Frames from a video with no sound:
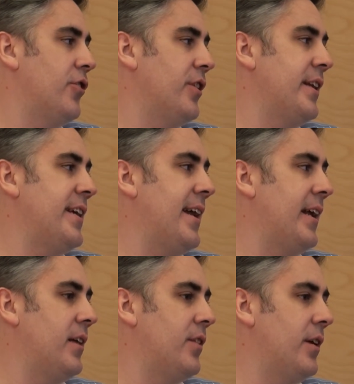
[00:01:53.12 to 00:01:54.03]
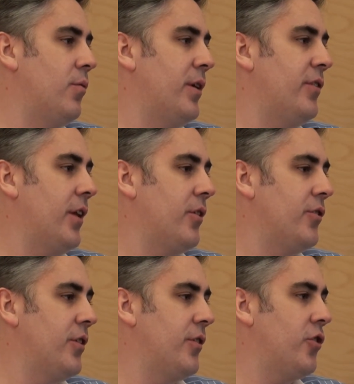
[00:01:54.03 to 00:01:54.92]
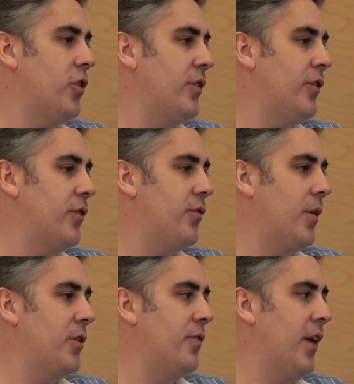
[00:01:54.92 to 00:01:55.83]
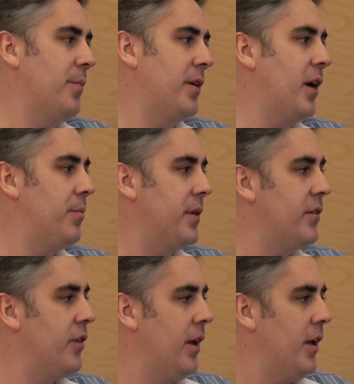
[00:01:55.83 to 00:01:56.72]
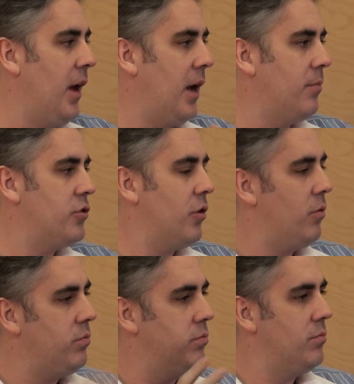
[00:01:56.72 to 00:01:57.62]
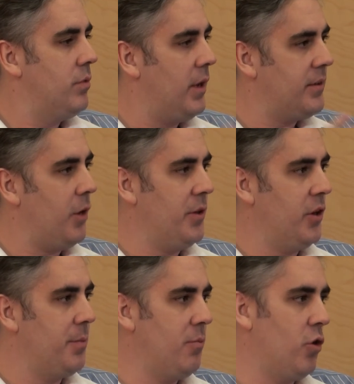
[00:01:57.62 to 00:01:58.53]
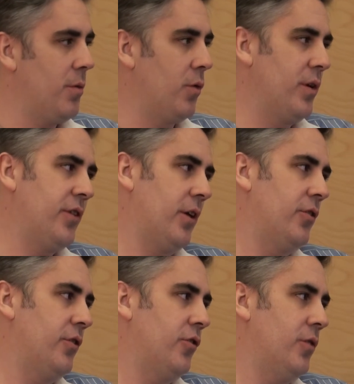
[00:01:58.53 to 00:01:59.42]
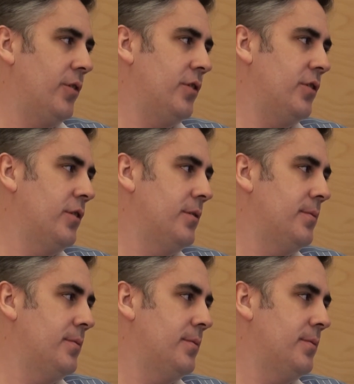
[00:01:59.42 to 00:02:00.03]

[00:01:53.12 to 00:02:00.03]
delineating the resellers and the services from the development companies. So tell me a little bit more about resellers and services.